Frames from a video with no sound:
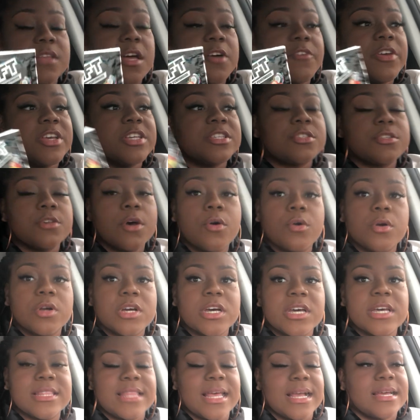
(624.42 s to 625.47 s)
stuff. It's so
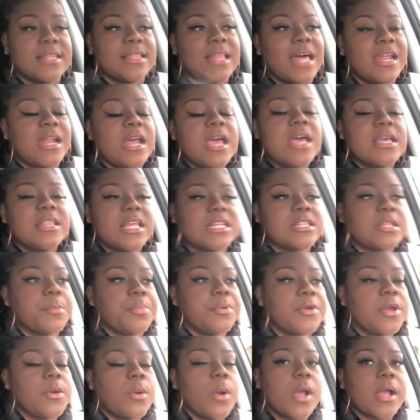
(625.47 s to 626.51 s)
good. Like the
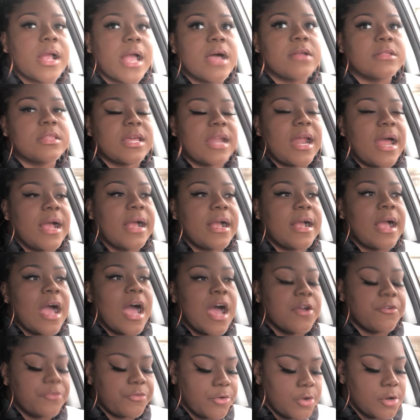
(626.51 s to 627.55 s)
pre-workout that I
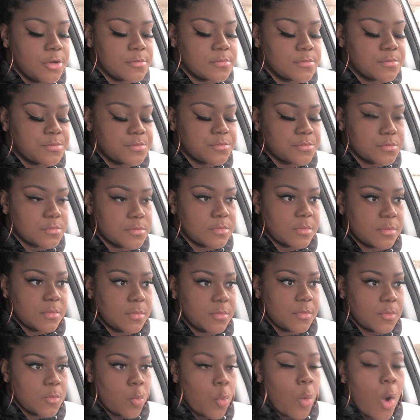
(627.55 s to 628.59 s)
got from
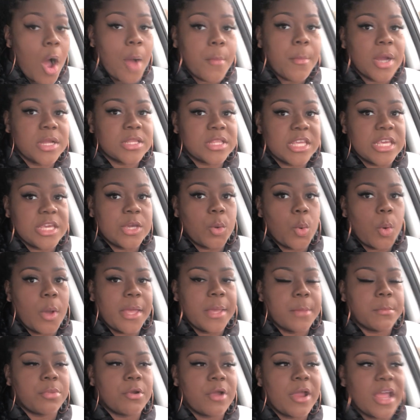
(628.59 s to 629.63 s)
Walmart, the
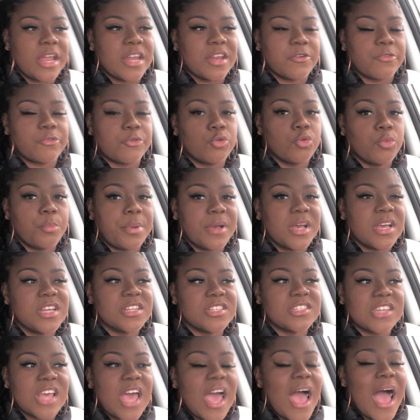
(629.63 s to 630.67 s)
Equate brand and Fruit
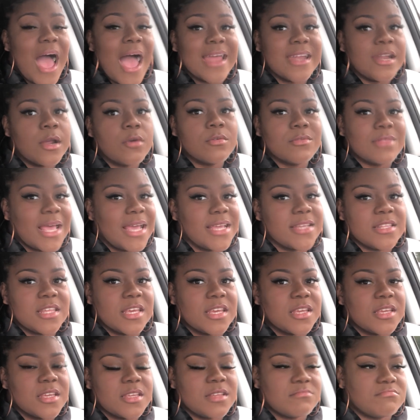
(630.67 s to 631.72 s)
Punch, I don't like
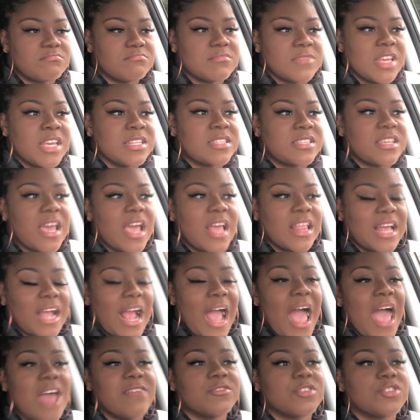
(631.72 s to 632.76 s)
that. Like,
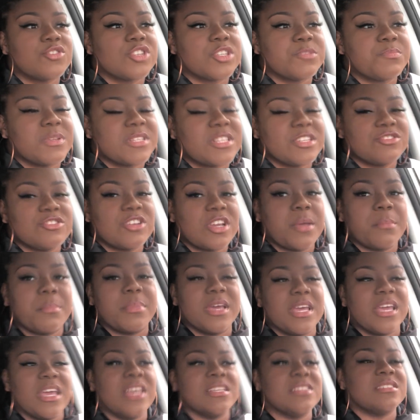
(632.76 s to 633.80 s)
I have no choice but to drink it,
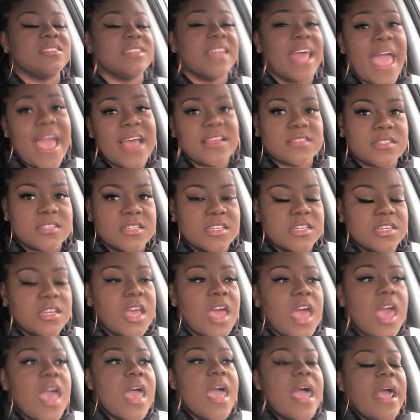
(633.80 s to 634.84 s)
but it's nasty.
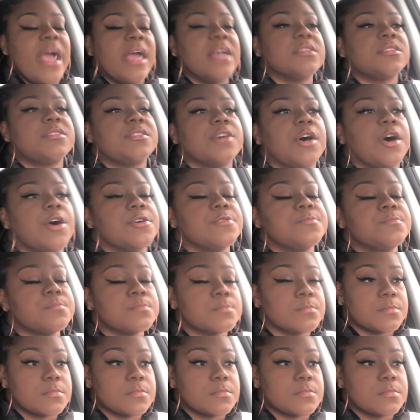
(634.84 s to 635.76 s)
And so